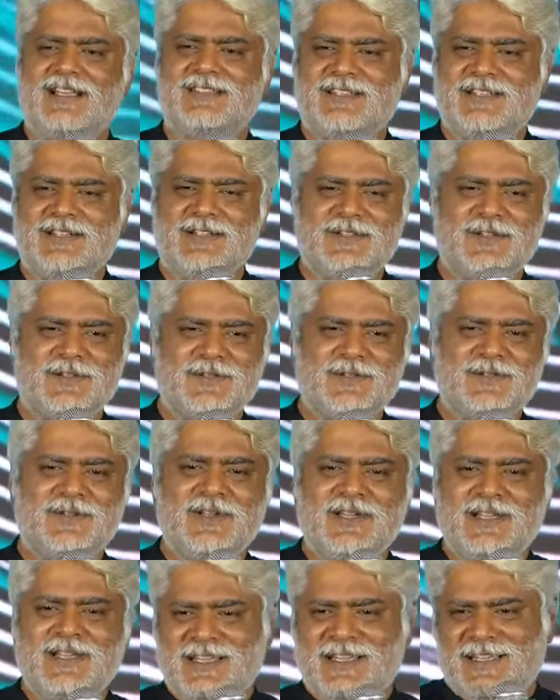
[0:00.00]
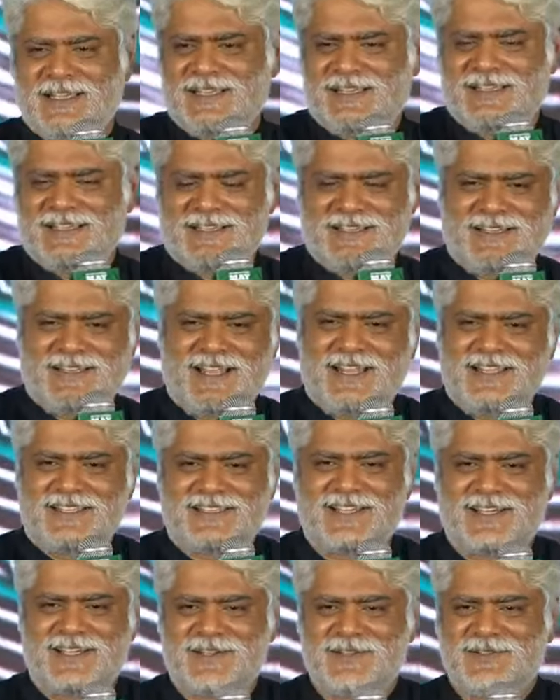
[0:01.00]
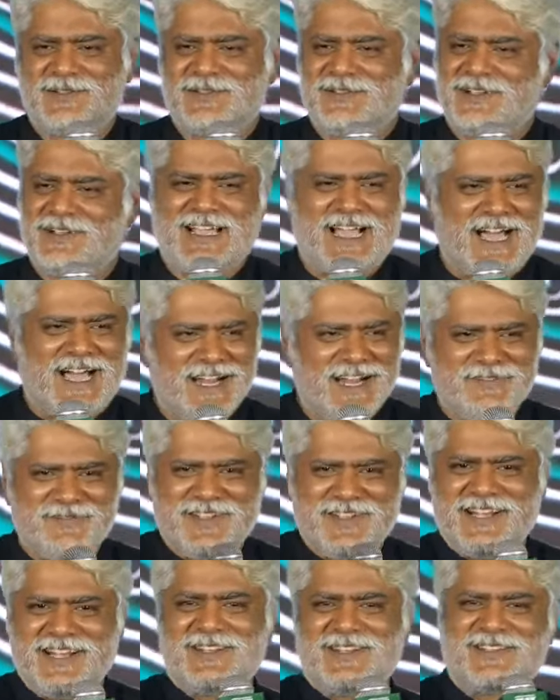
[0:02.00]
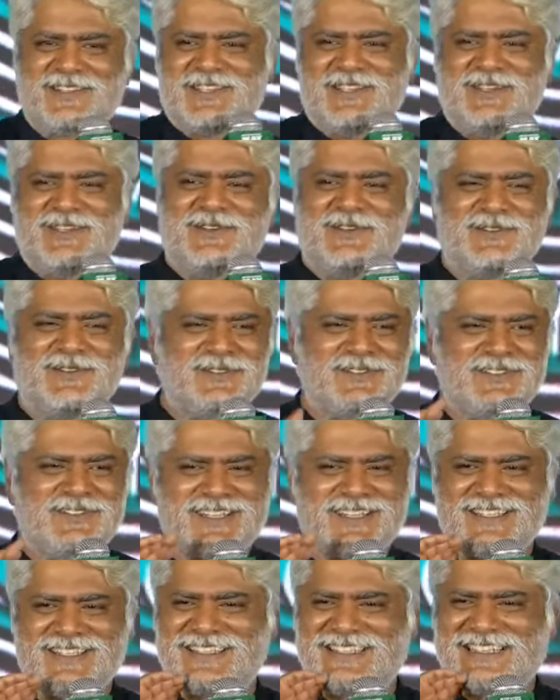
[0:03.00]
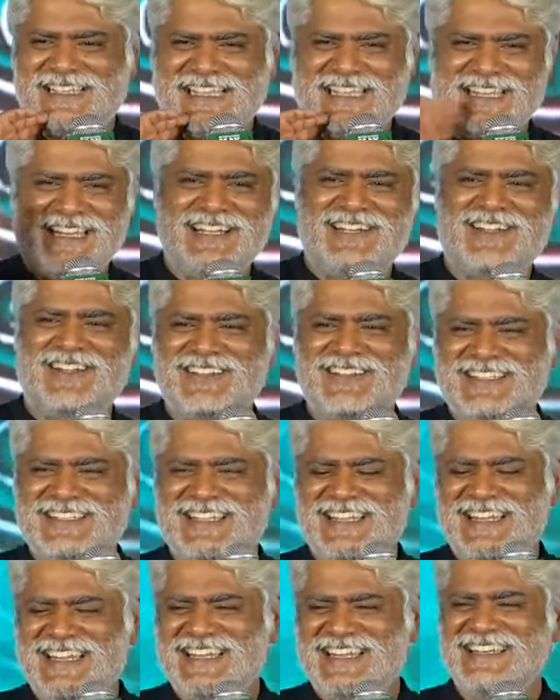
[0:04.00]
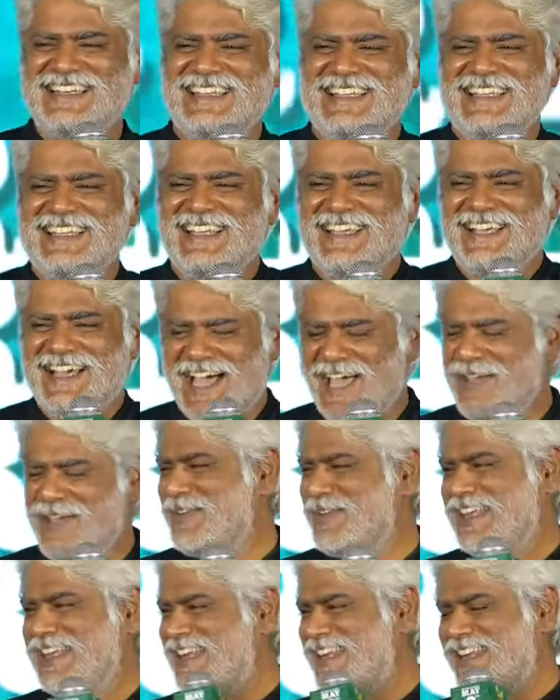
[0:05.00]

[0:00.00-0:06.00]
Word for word: cast and crew. Naresh garu, can't wait to see you. Just kill it on screen. I'm